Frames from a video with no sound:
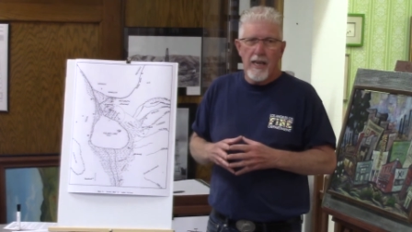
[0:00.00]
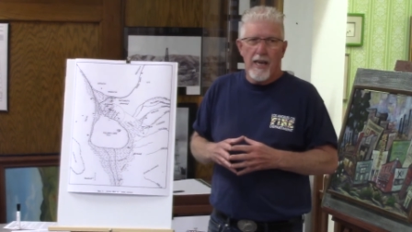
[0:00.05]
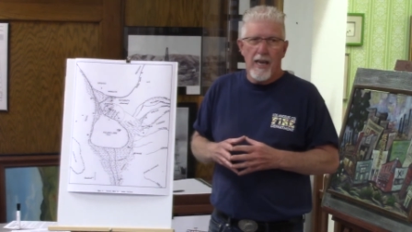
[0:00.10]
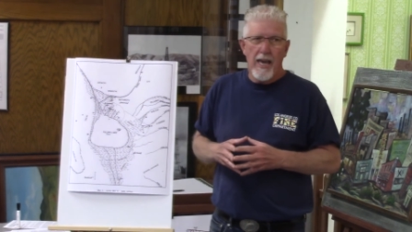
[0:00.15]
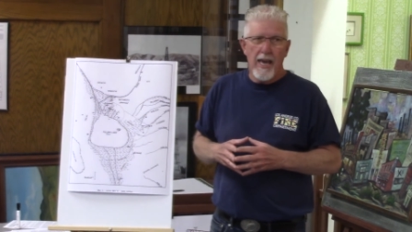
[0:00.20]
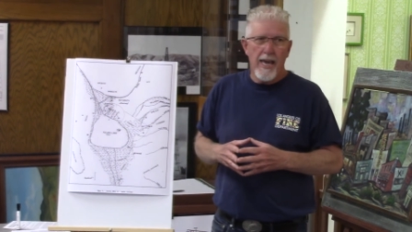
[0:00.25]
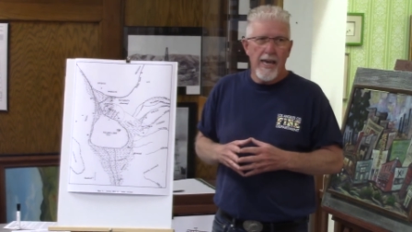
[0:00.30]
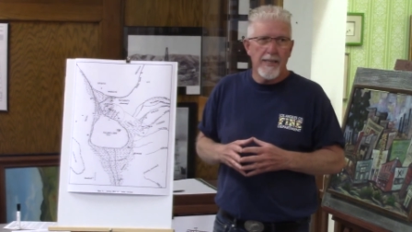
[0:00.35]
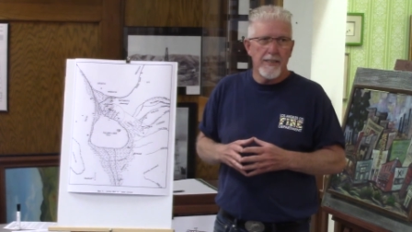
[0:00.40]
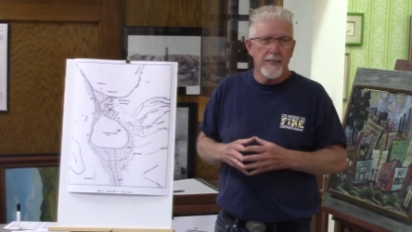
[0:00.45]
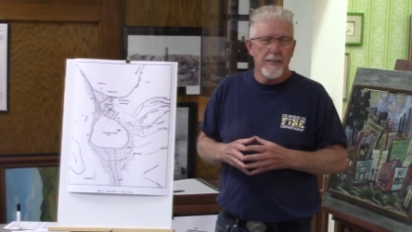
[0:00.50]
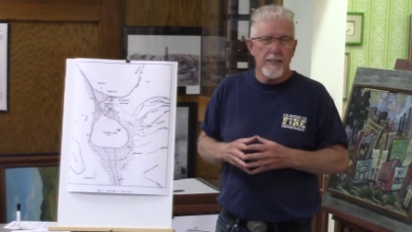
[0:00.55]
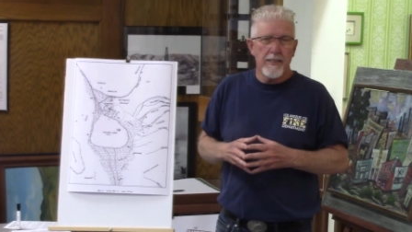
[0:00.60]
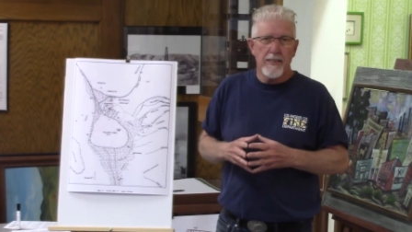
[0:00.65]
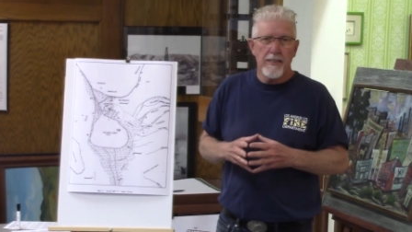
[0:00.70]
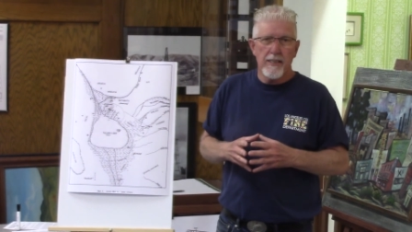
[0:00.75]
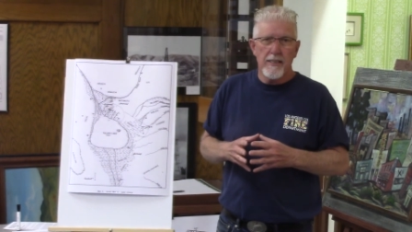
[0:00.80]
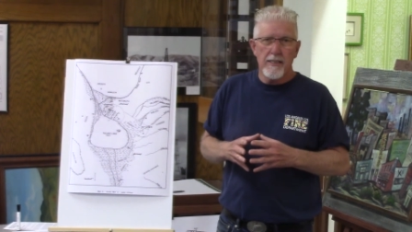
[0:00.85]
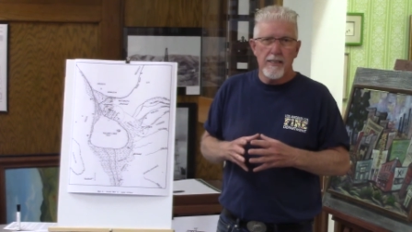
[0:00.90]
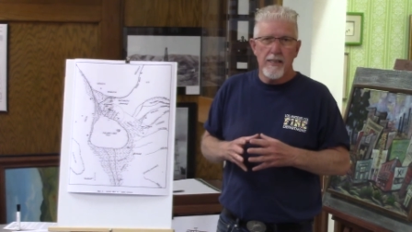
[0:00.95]
And
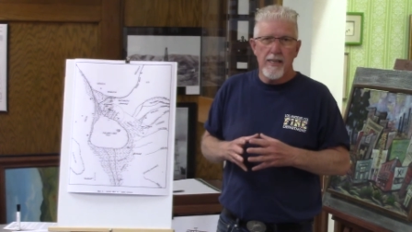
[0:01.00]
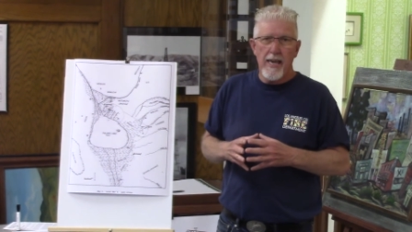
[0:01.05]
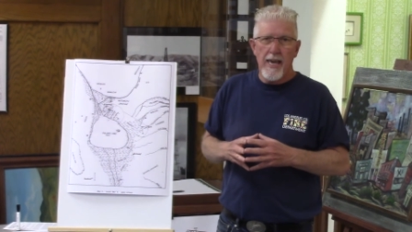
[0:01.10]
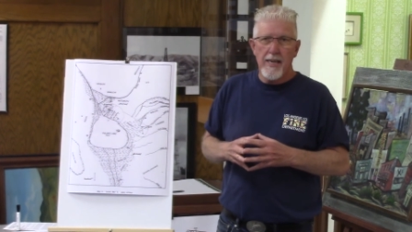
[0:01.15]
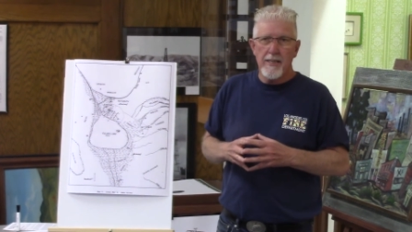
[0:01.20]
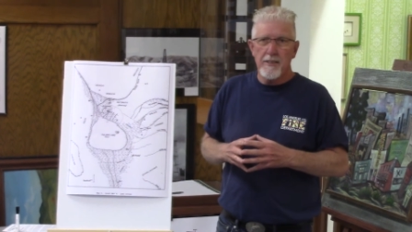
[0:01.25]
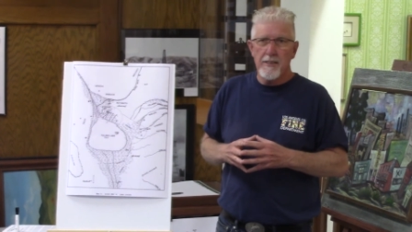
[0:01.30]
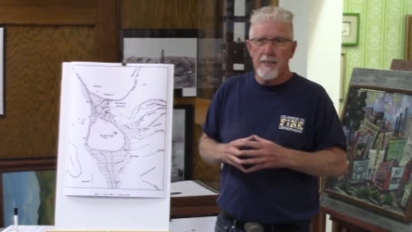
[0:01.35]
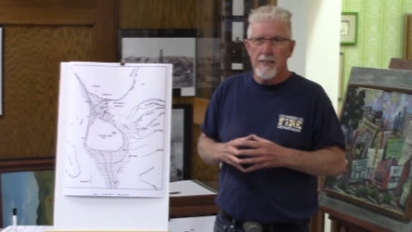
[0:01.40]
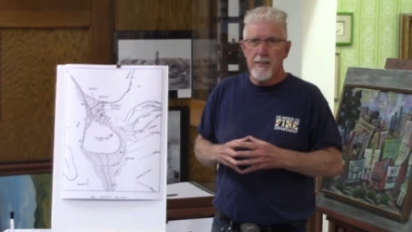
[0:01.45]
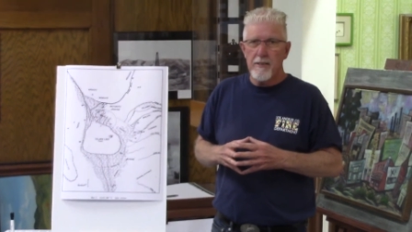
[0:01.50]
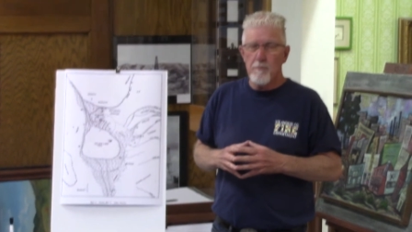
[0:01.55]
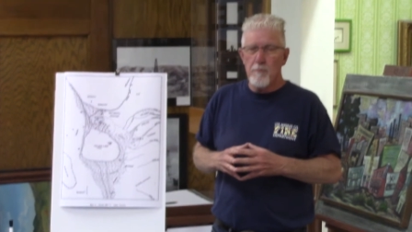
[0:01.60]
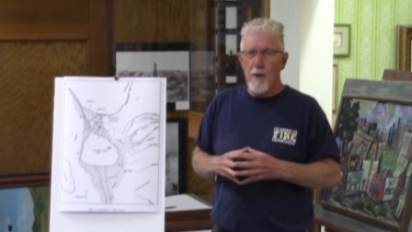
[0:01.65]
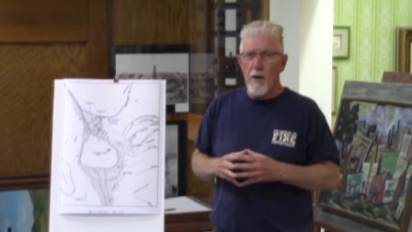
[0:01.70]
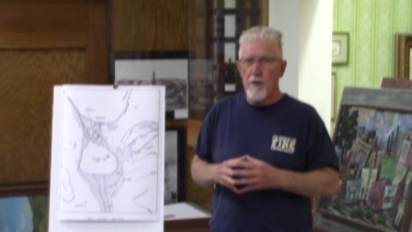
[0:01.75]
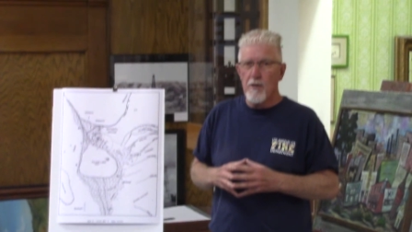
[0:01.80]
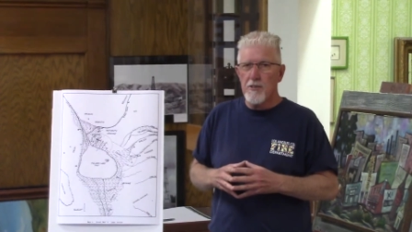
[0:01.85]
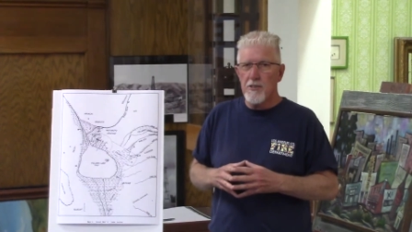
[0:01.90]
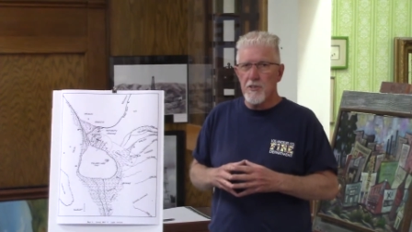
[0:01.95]
and the,
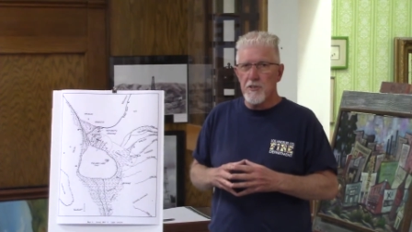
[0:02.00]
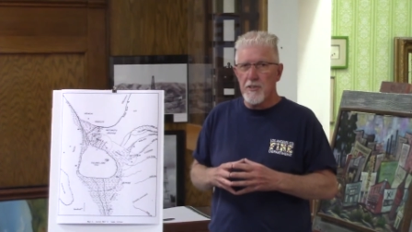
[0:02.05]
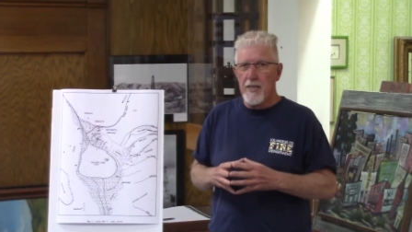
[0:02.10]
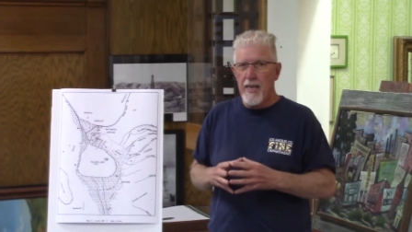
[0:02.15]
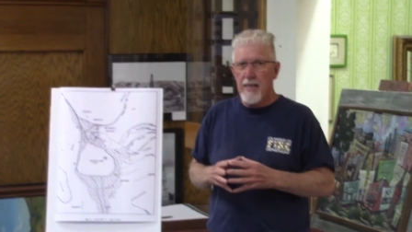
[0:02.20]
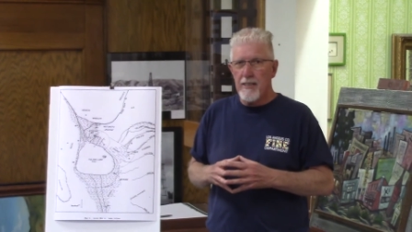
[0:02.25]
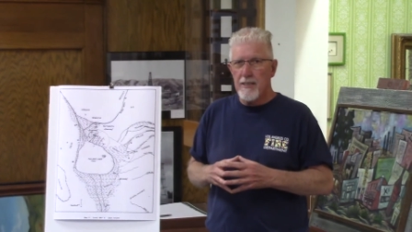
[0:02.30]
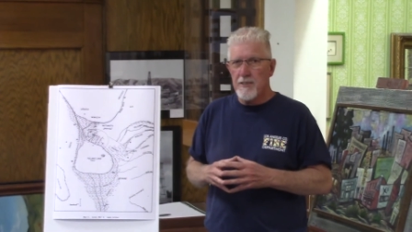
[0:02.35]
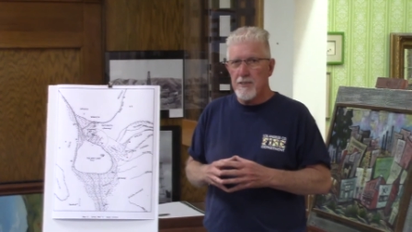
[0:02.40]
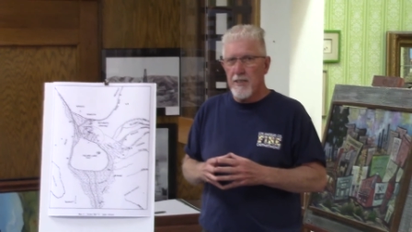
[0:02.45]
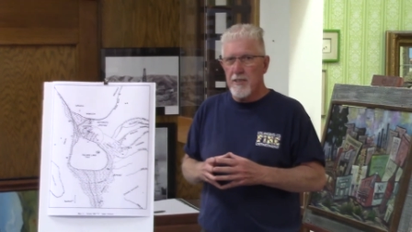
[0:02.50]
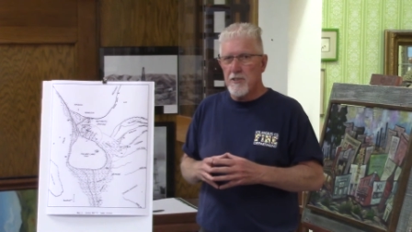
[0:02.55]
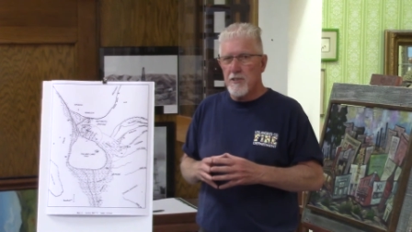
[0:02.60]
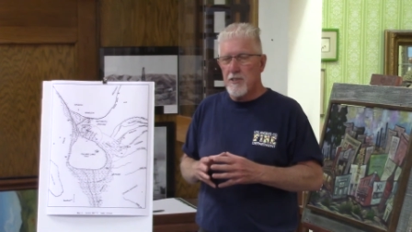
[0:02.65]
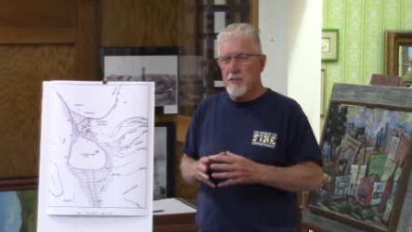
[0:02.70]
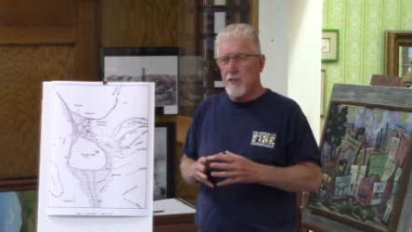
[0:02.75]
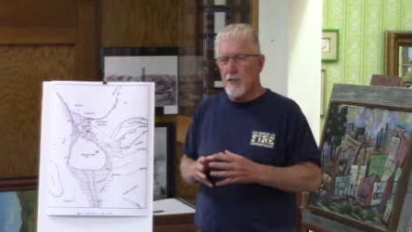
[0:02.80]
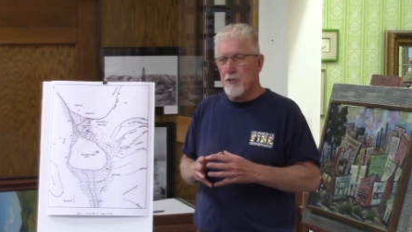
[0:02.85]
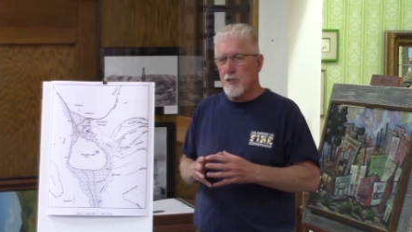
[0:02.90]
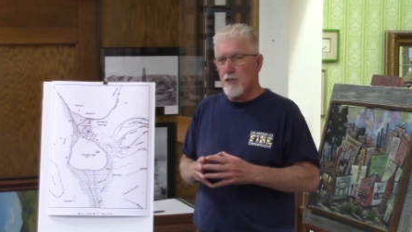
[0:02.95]
part of the skeletons
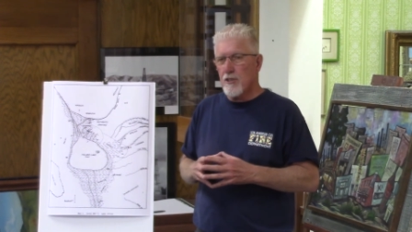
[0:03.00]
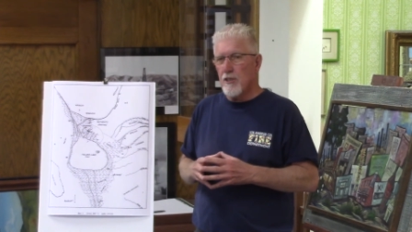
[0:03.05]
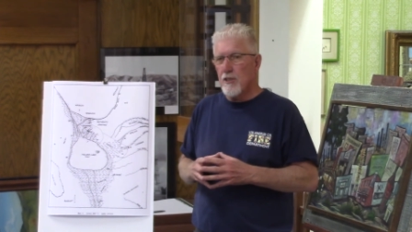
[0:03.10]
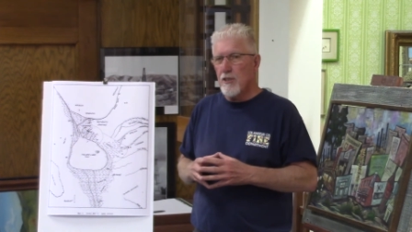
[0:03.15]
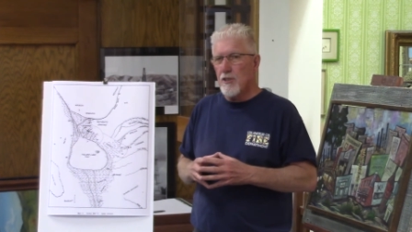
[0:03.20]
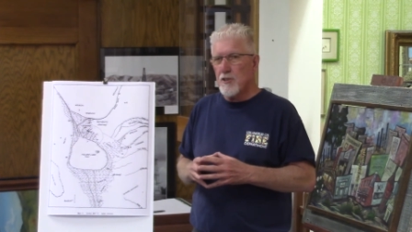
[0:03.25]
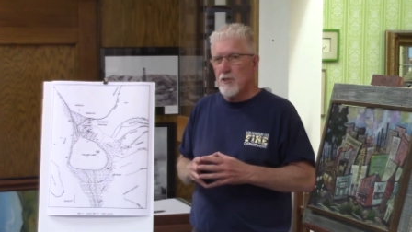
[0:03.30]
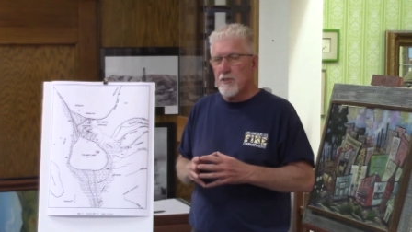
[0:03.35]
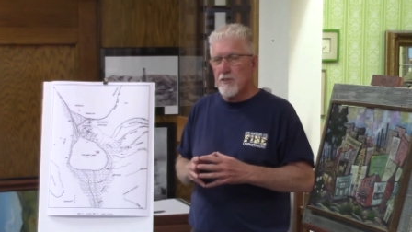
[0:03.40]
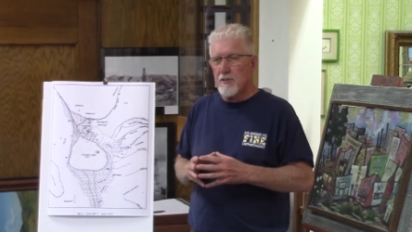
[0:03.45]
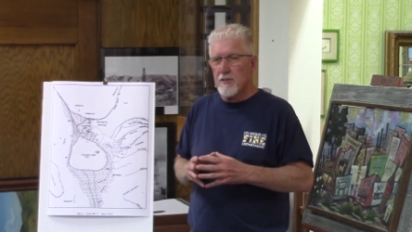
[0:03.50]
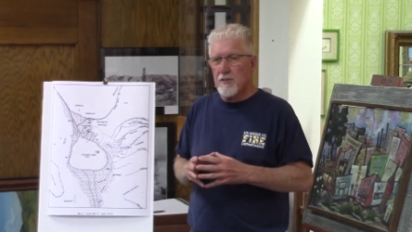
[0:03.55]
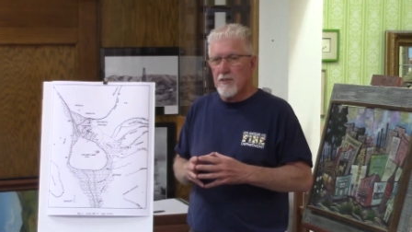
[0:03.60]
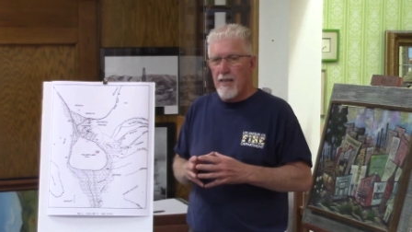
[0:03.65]
and the skulls